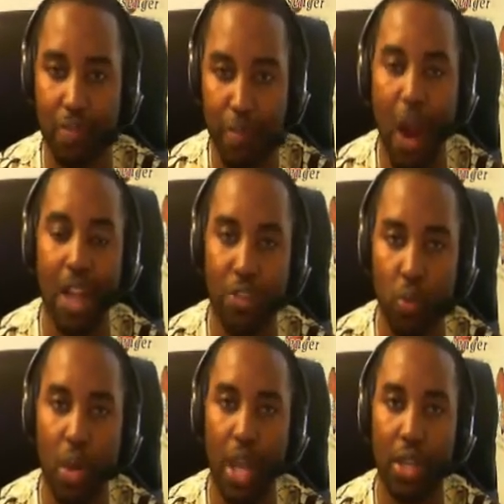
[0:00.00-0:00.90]
parts
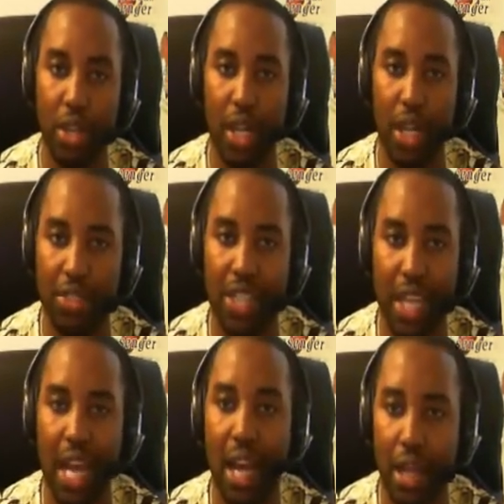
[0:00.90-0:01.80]
where you're going to
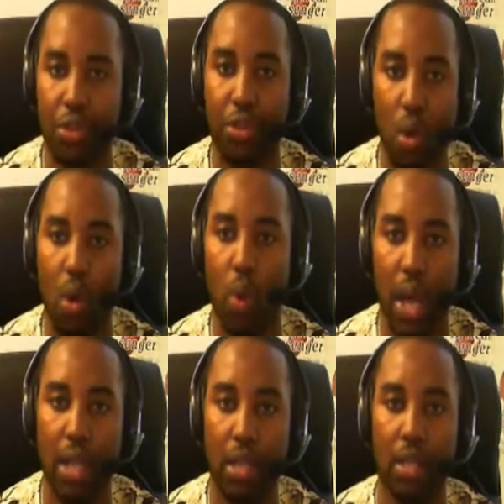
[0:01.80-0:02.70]
take out and throw
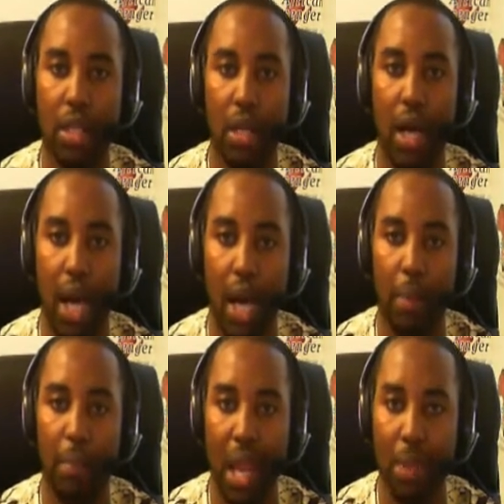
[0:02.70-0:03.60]
away.
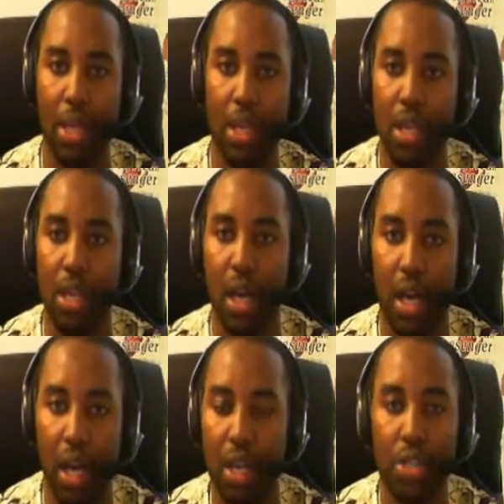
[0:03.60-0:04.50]
Maybe
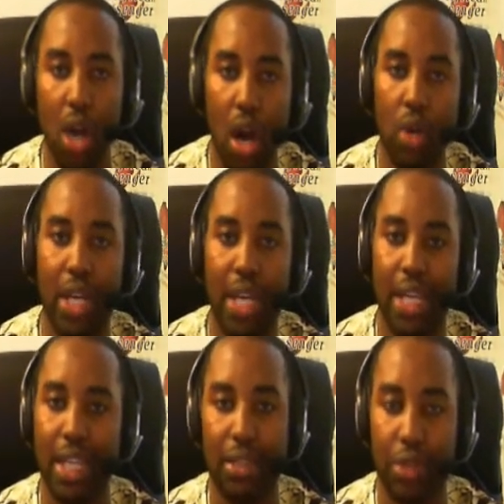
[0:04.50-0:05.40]
a dog
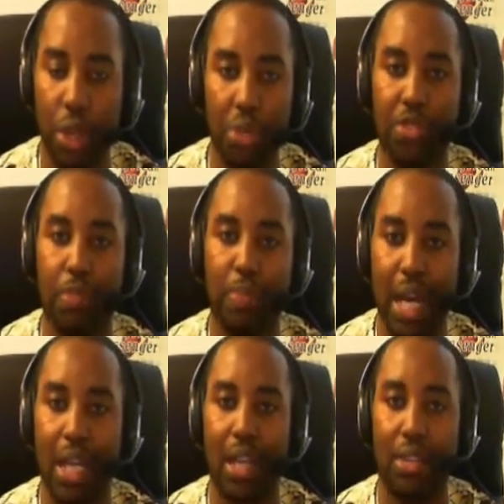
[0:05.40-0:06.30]
could eat those,
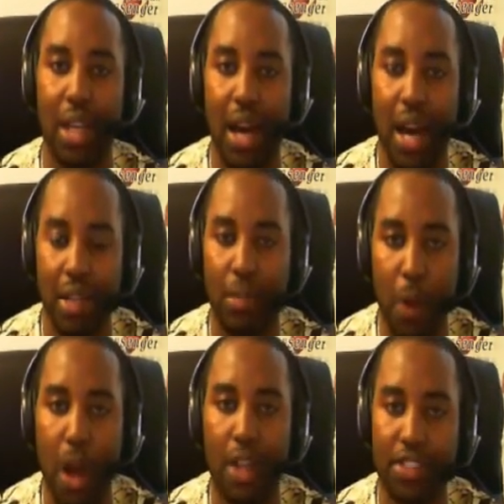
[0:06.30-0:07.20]
but there are other
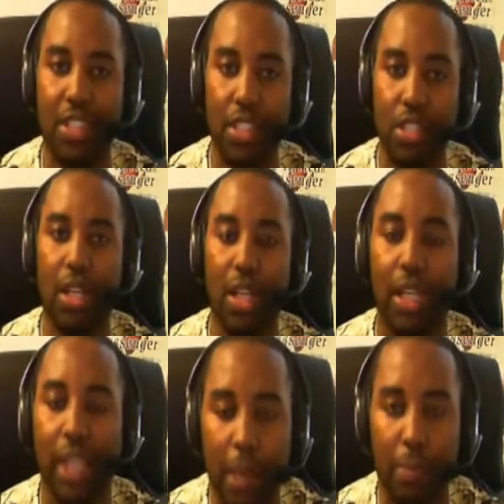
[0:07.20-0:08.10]
parts that you're going
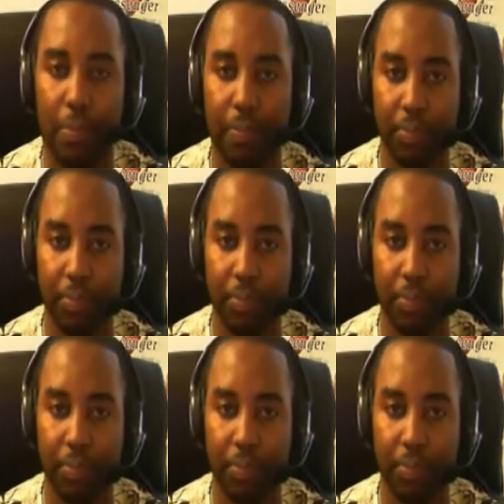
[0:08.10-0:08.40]
to keep.